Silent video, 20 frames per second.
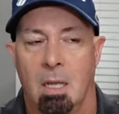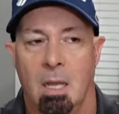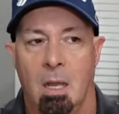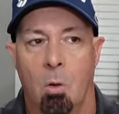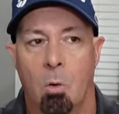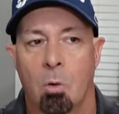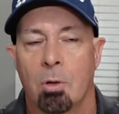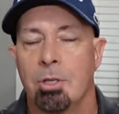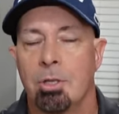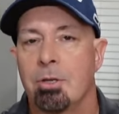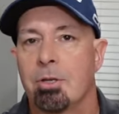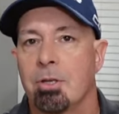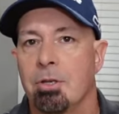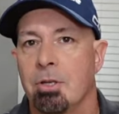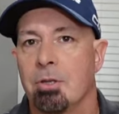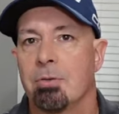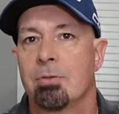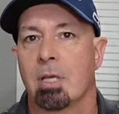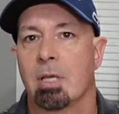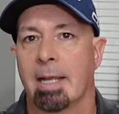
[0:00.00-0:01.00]
Or you
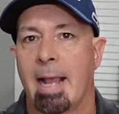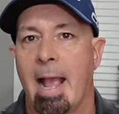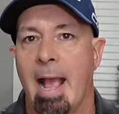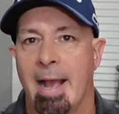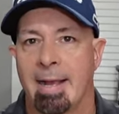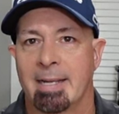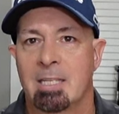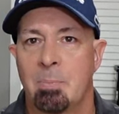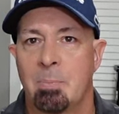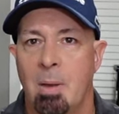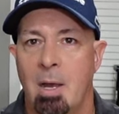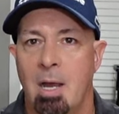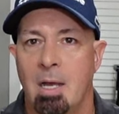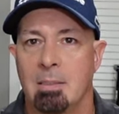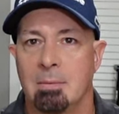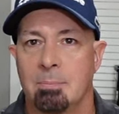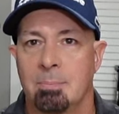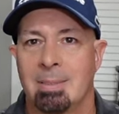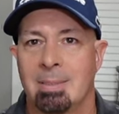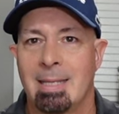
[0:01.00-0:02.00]
can use like
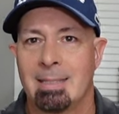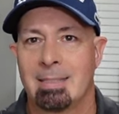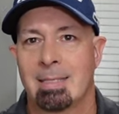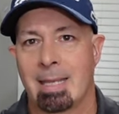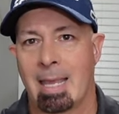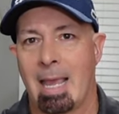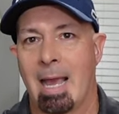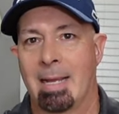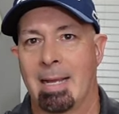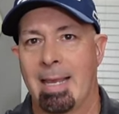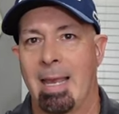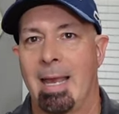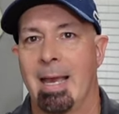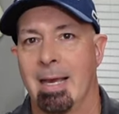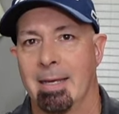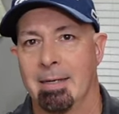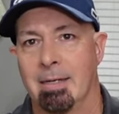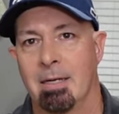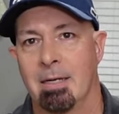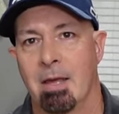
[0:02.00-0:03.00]
X-Putt, but that's
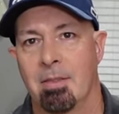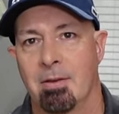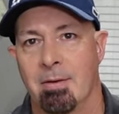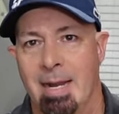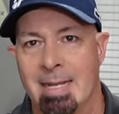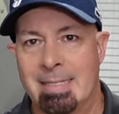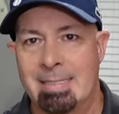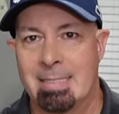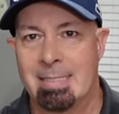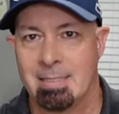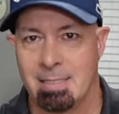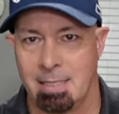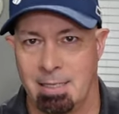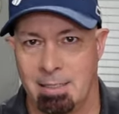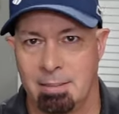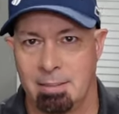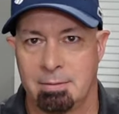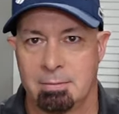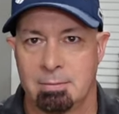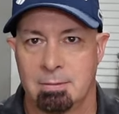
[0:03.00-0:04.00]
again another
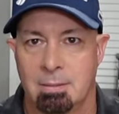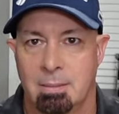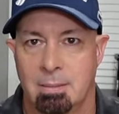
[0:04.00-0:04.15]
entity